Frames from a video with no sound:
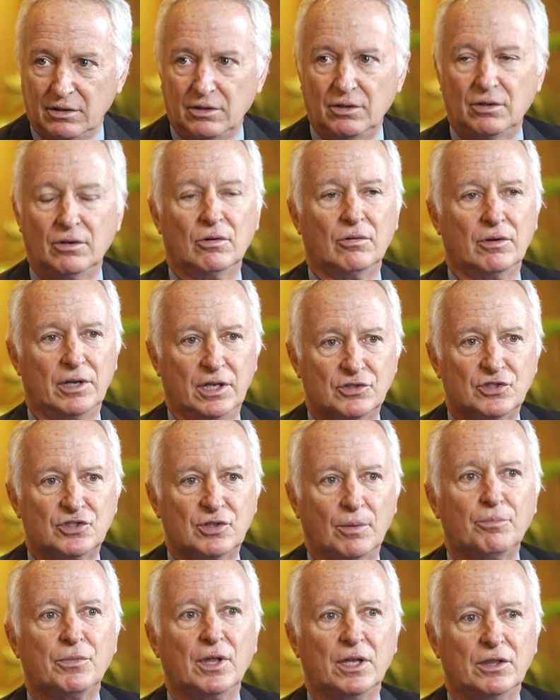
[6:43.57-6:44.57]
It's
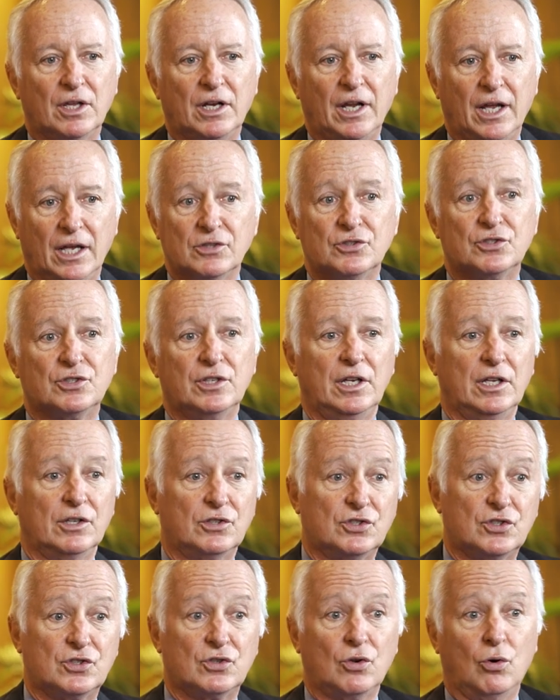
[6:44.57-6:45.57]
something that has
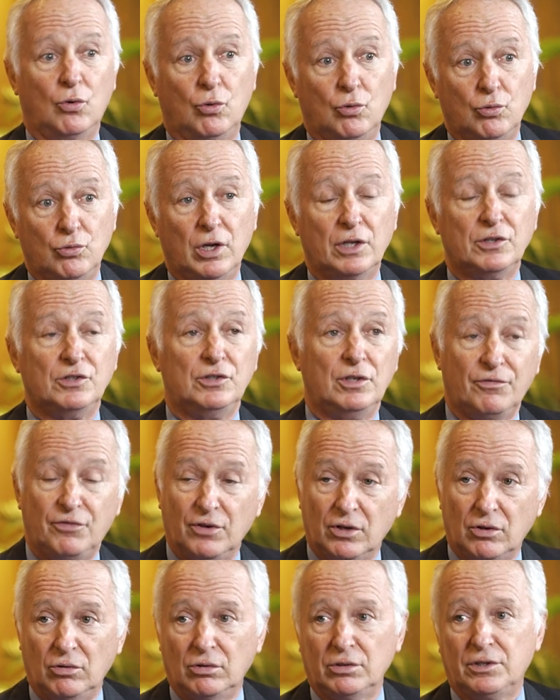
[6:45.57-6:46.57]
its own
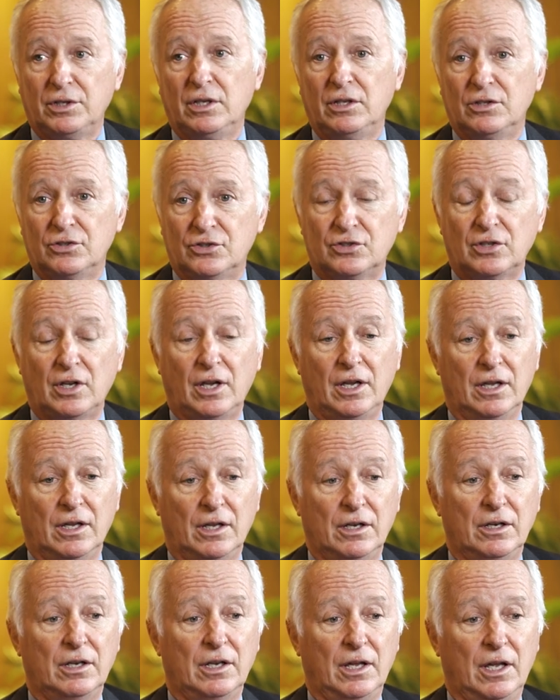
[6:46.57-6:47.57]
difficulties
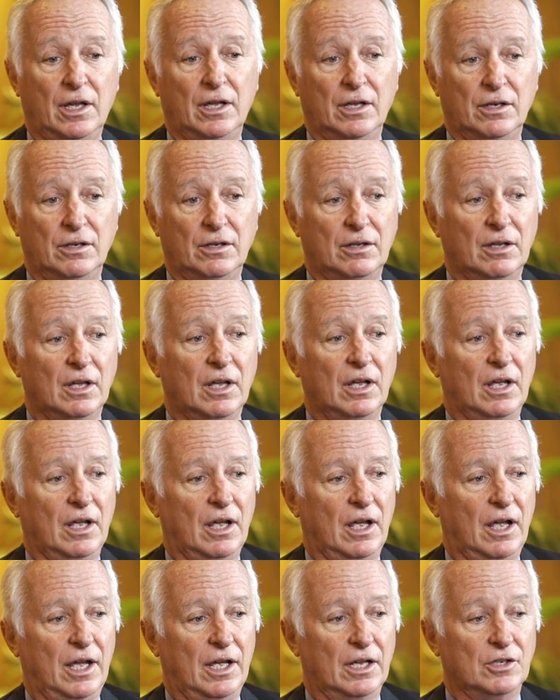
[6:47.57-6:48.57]
and
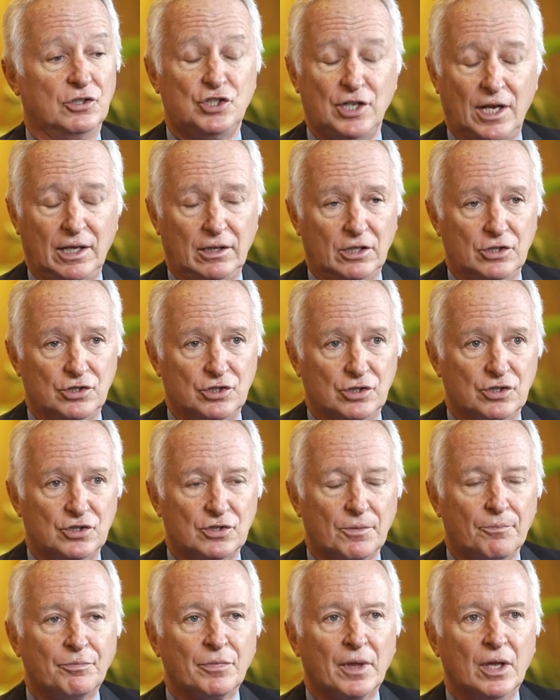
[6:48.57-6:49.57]

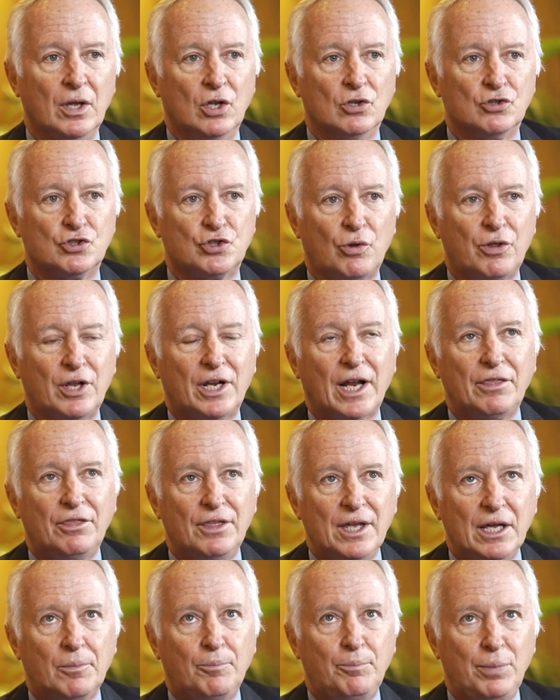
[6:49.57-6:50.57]
challenges. So that I
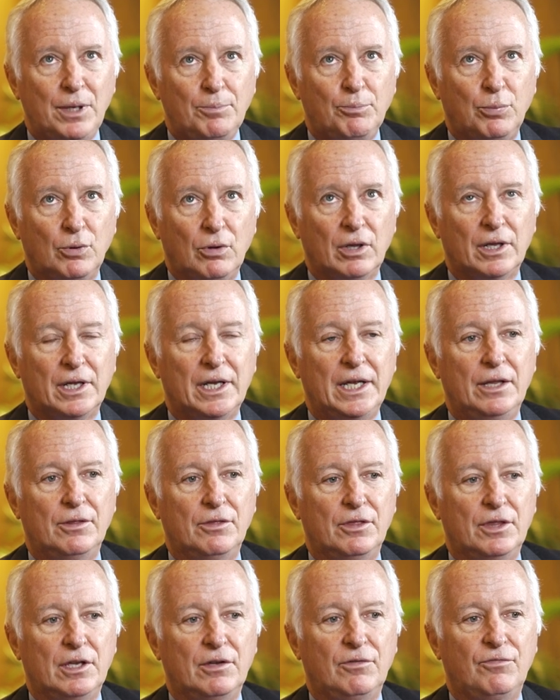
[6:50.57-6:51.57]
think people
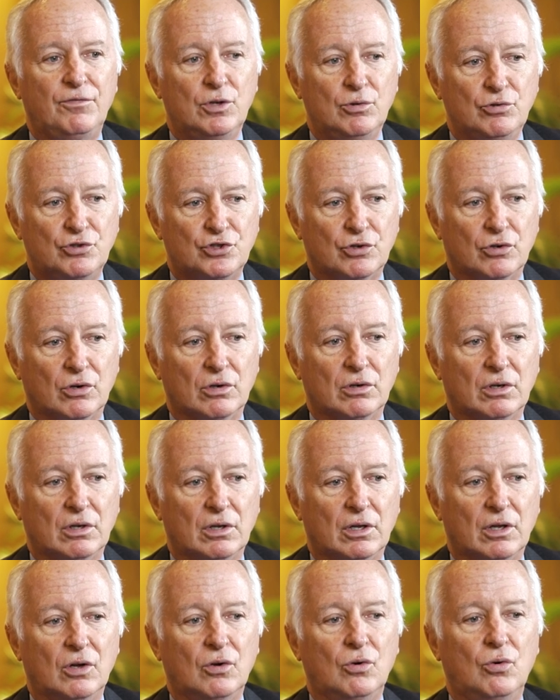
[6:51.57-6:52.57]
in the future
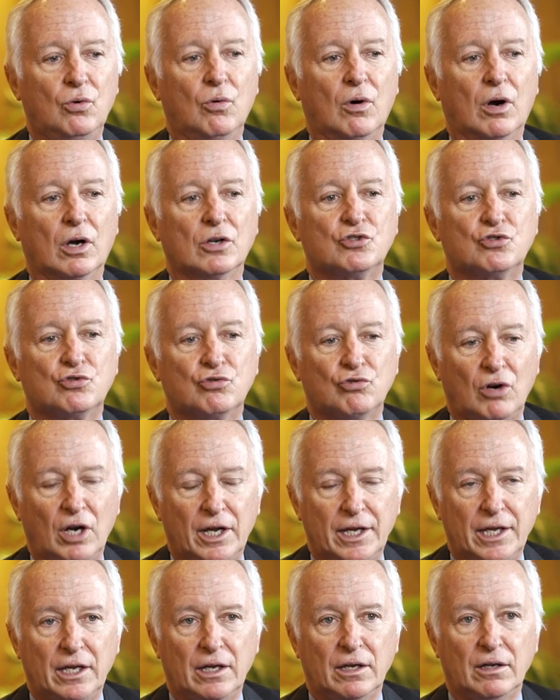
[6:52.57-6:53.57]

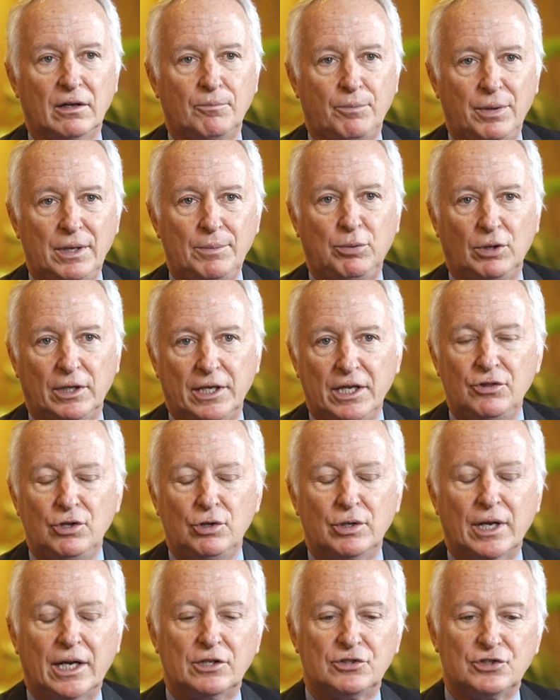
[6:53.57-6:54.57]
people in the
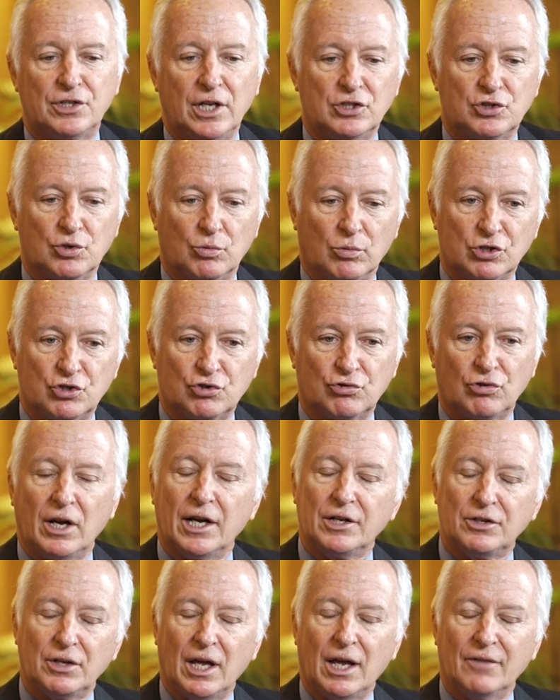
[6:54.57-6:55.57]
United States who are
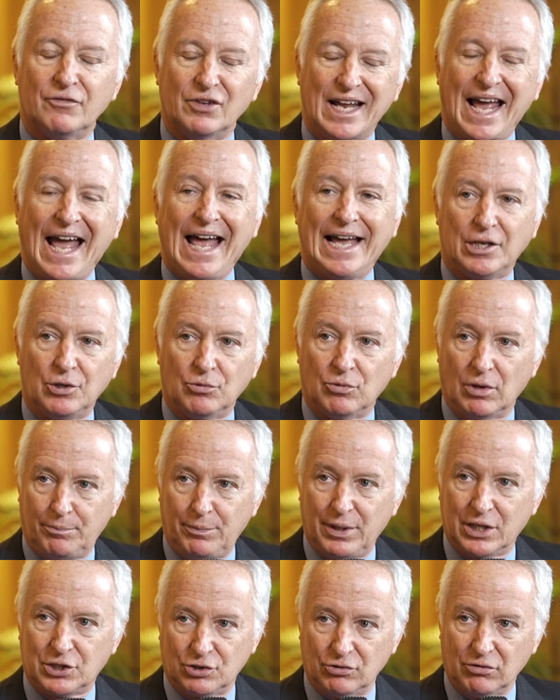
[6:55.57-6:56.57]
trying to have an accurate
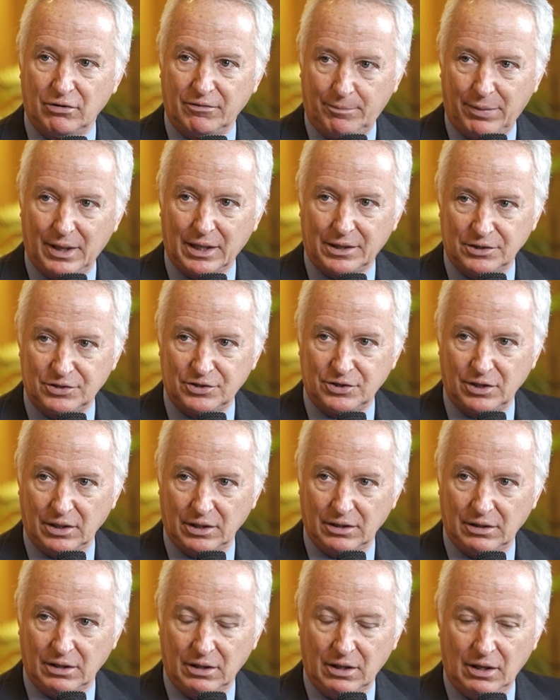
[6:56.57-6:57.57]
picture of
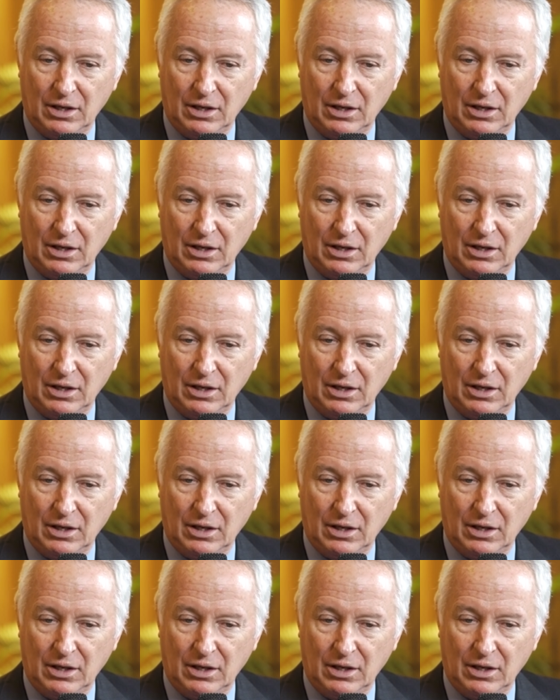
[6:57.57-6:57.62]
Pakistan